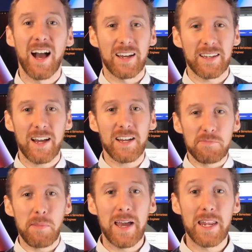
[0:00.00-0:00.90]
Hi
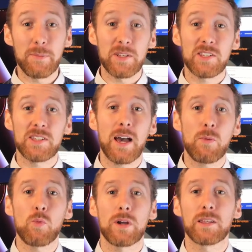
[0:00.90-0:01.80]
guys, my name is
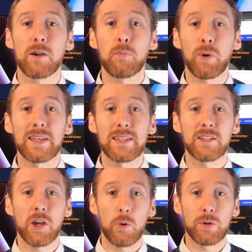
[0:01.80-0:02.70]
Sam with
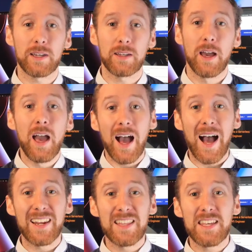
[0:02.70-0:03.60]
Complete Coding.
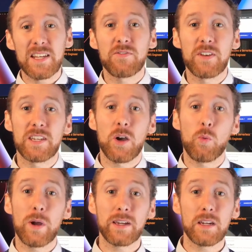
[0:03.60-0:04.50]
And in this video,
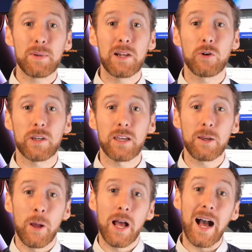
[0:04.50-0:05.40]
we're going to be
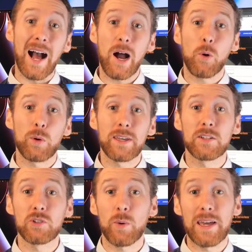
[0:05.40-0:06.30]
looking at how we
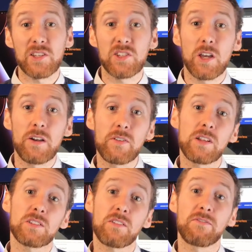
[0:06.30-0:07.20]
can do a
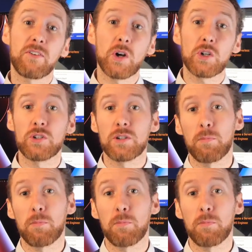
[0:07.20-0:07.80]
serverless function